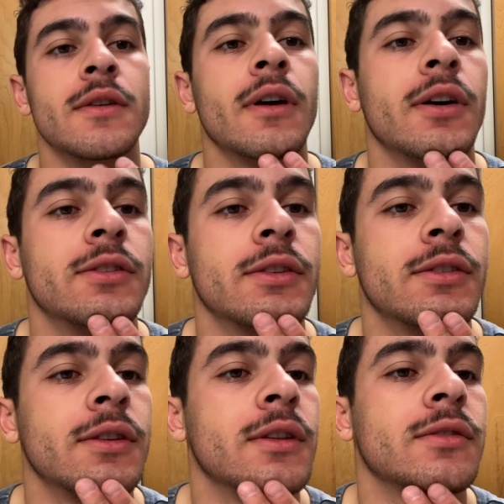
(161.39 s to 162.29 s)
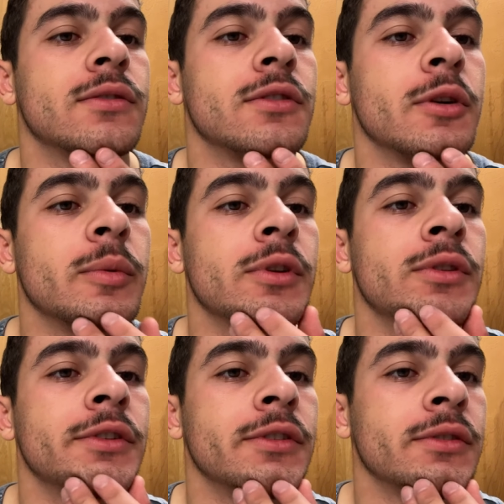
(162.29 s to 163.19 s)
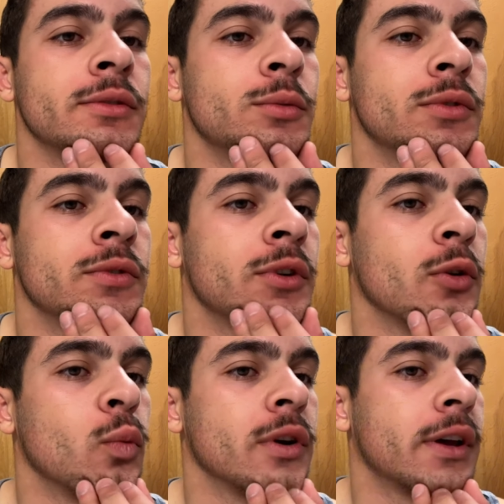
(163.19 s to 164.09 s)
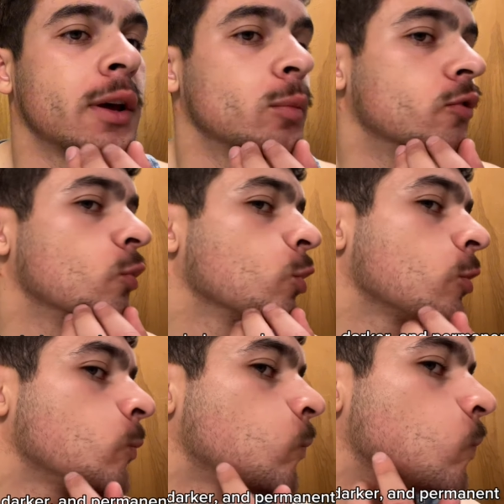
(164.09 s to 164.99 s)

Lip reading: As you can see, these are terminal. These are what I had before.